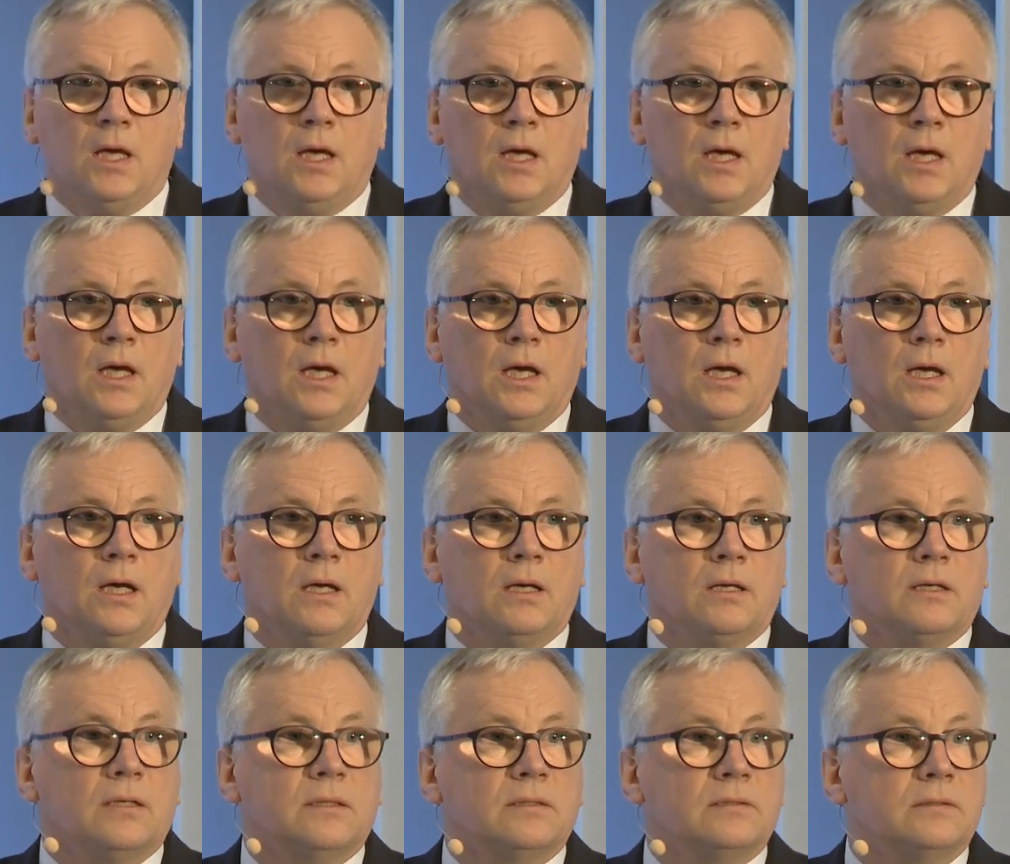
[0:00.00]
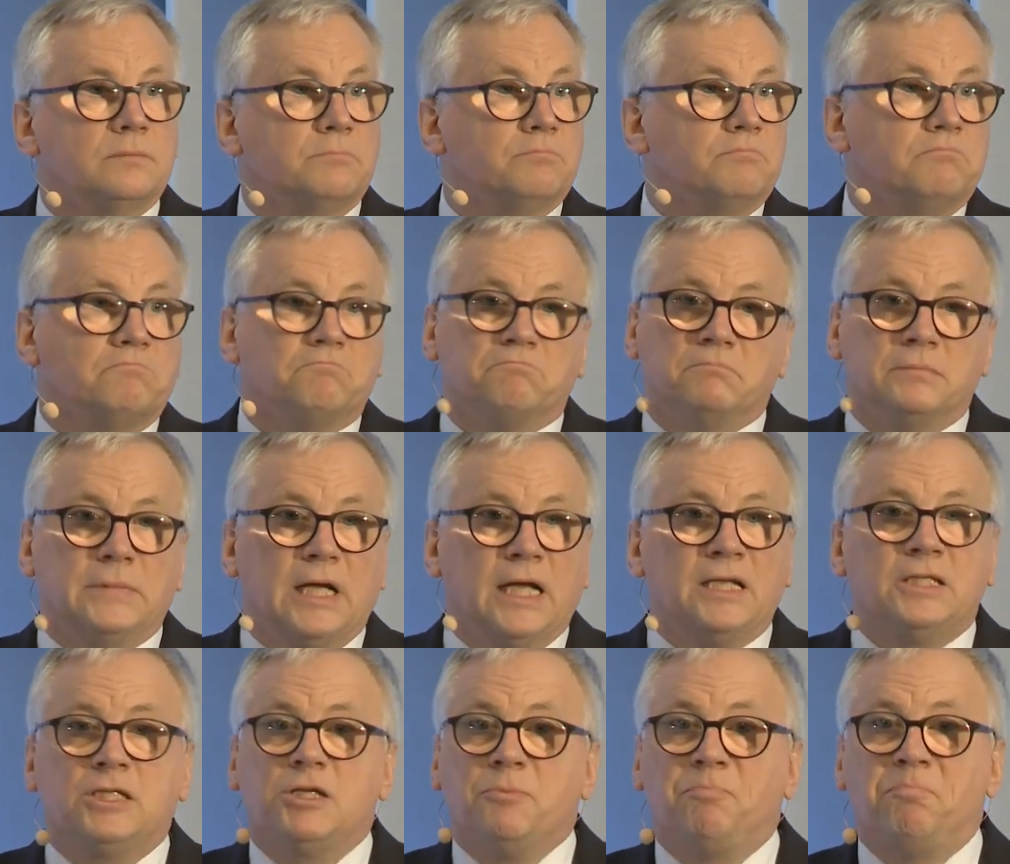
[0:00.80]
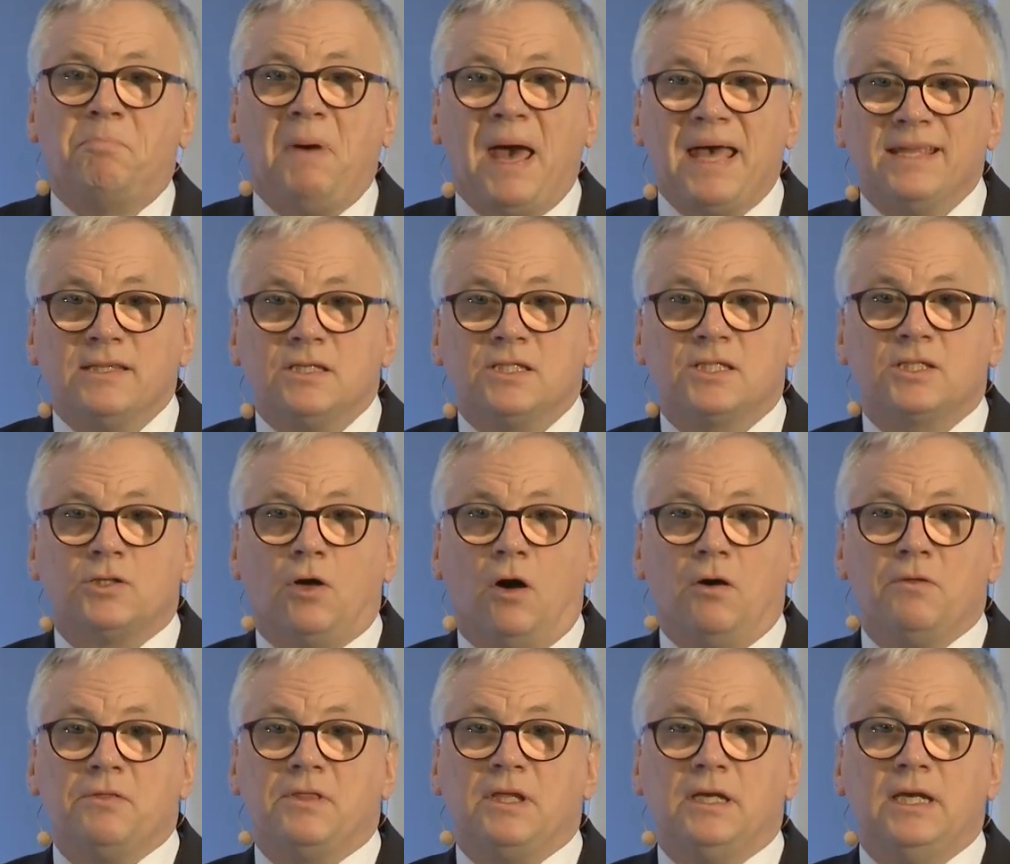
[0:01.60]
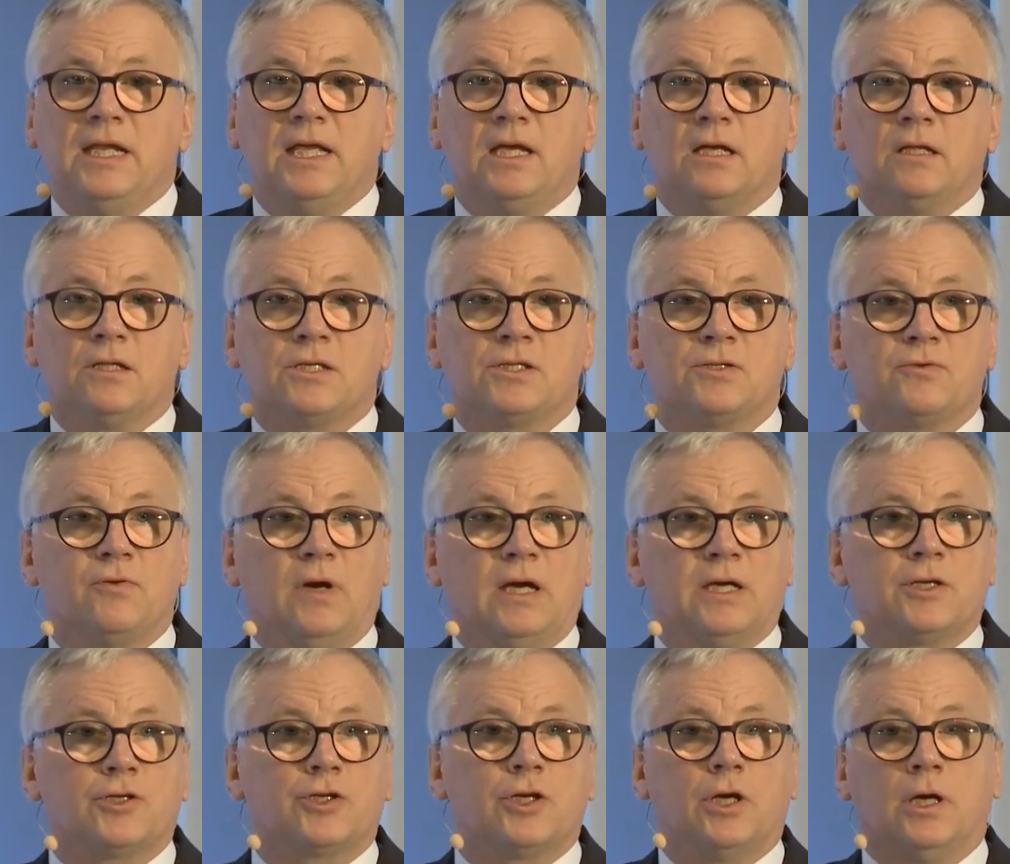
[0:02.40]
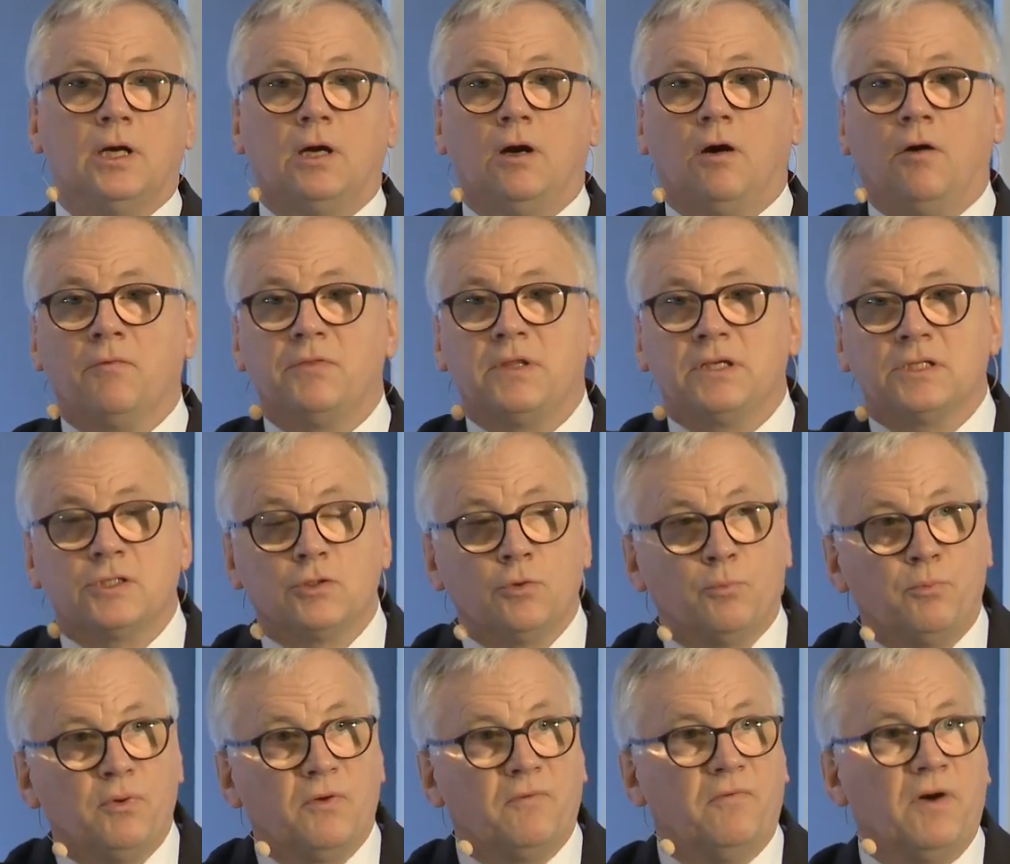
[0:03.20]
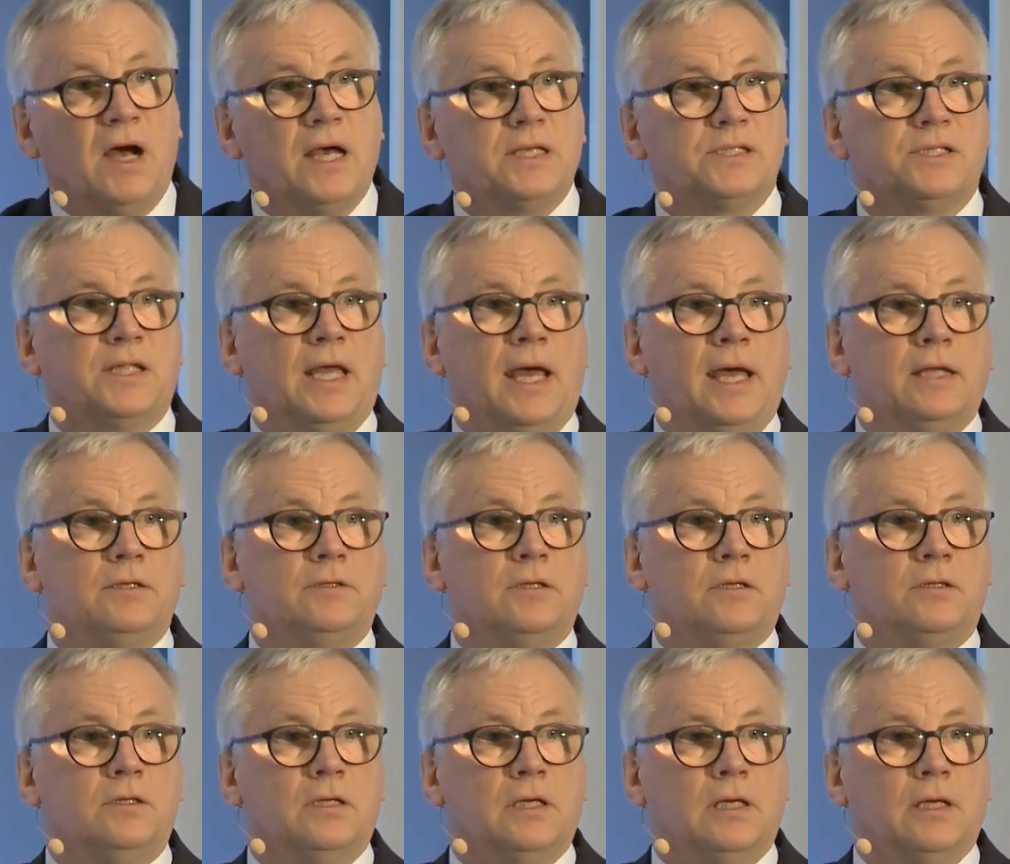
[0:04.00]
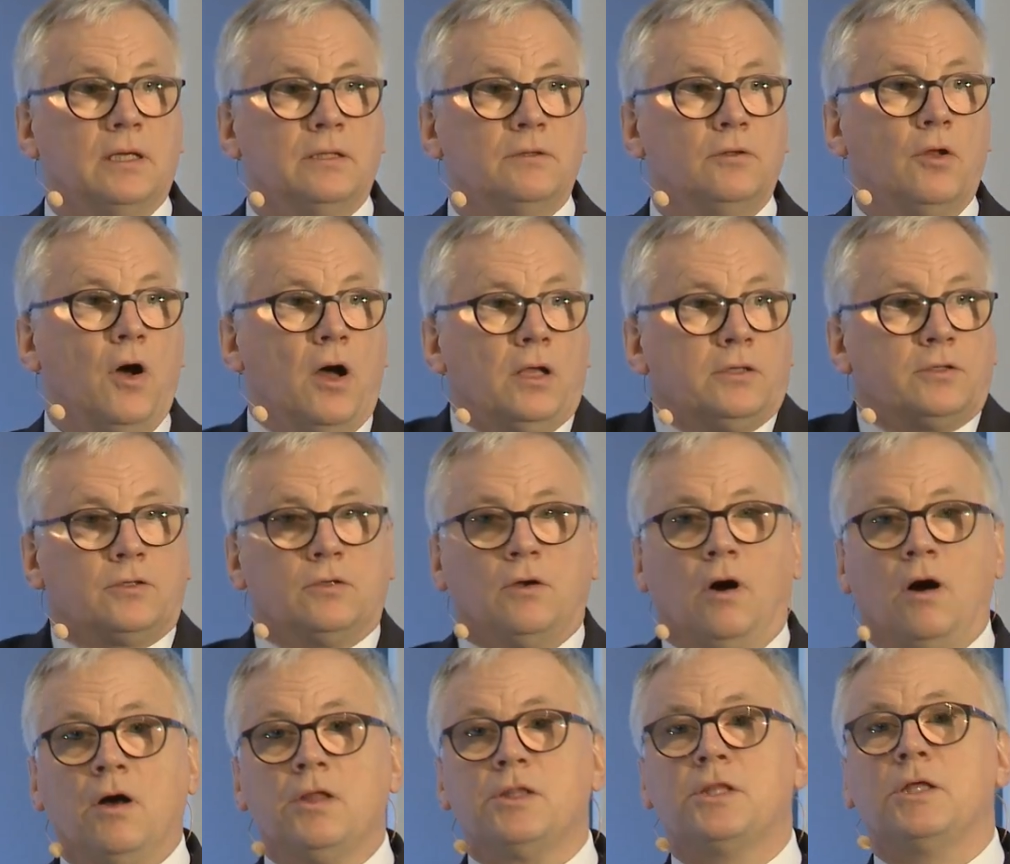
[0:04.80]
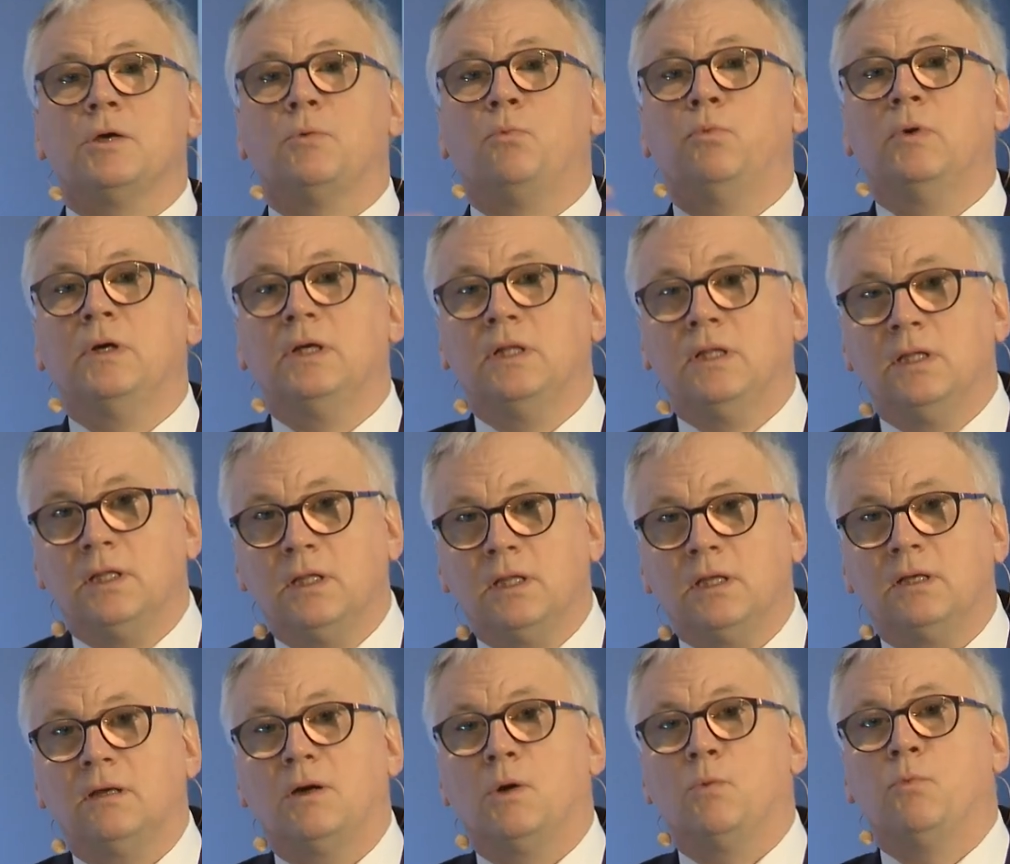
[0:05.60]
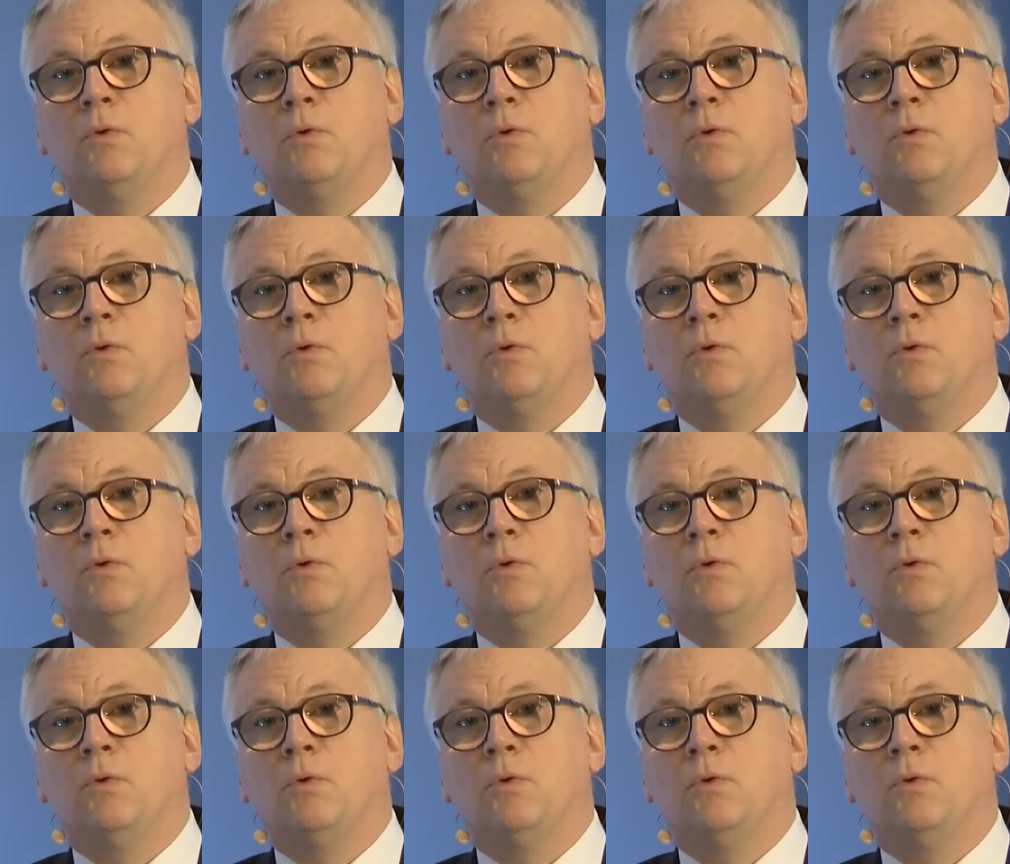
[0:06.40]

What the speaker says: It depends on the legal structure of the supervised entity, not on the will,